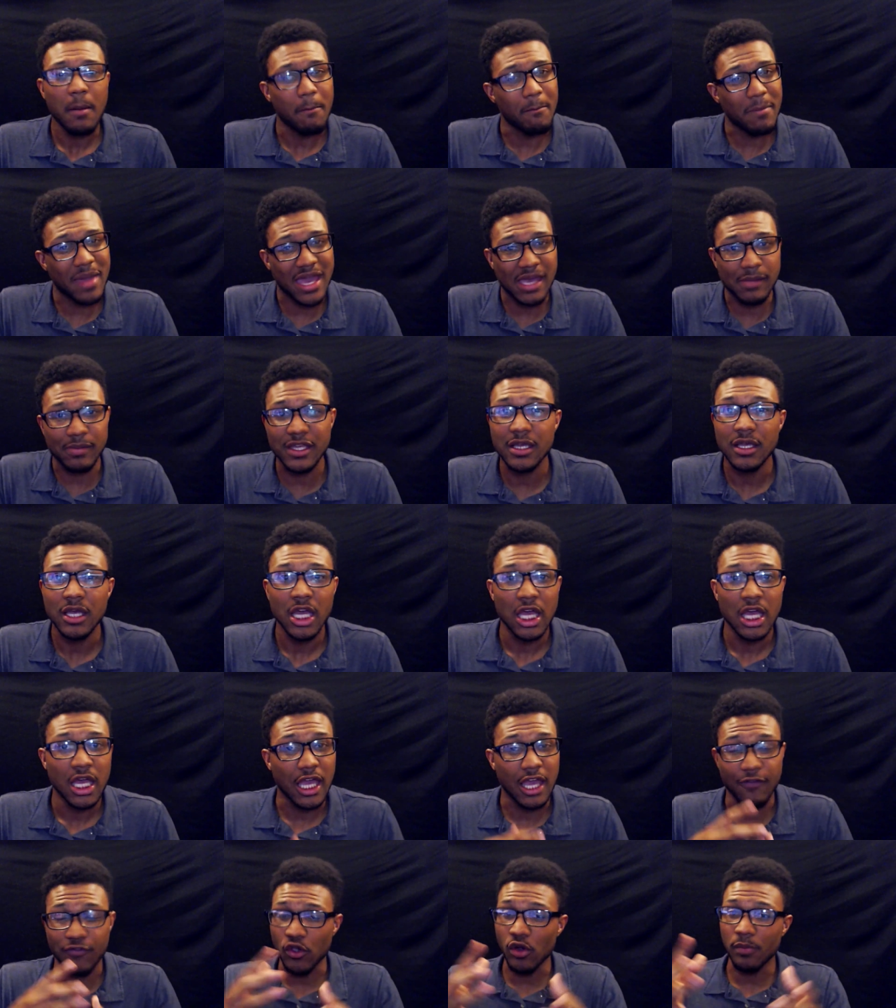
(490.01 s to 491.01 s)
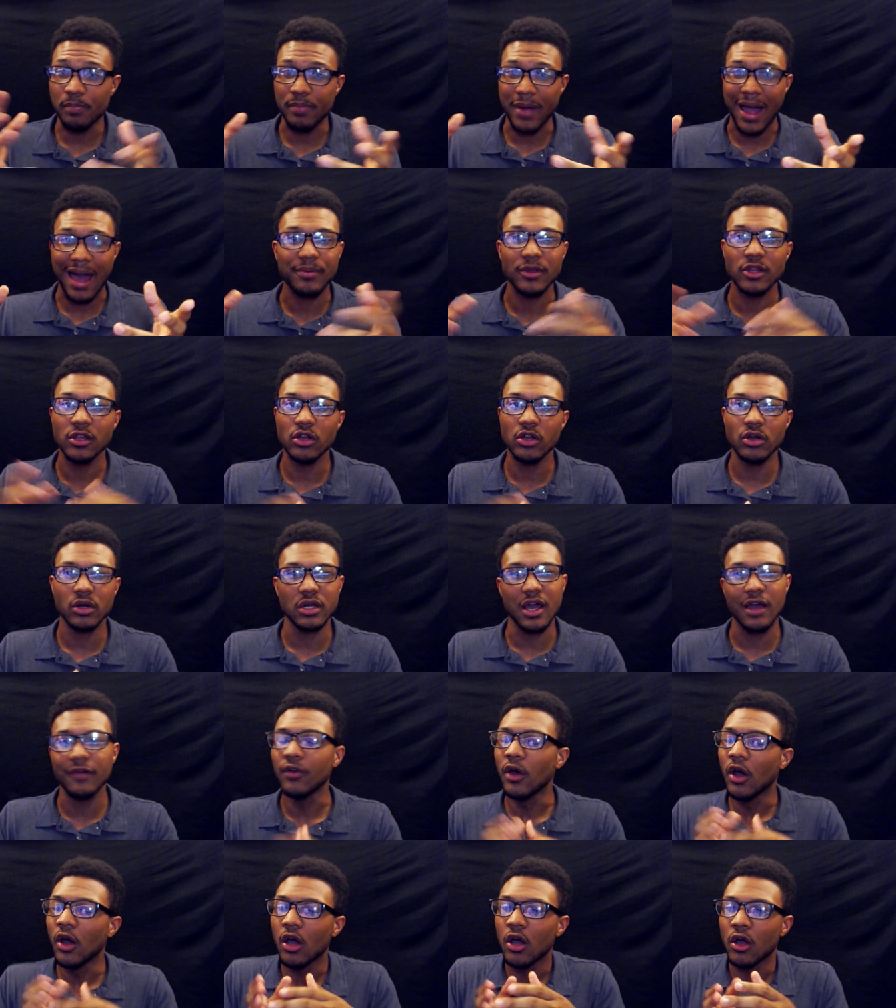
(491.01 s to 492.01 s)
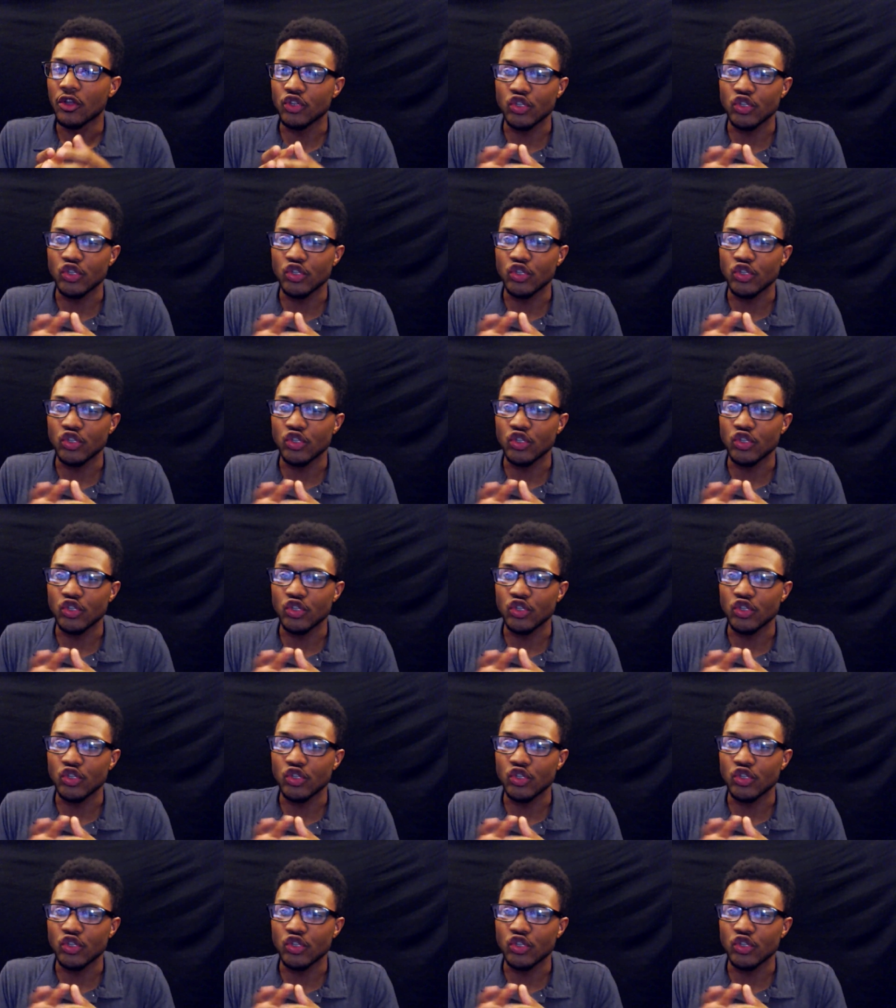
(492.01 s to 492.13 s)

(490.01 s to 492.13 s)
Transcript: maybe if you're popular enough,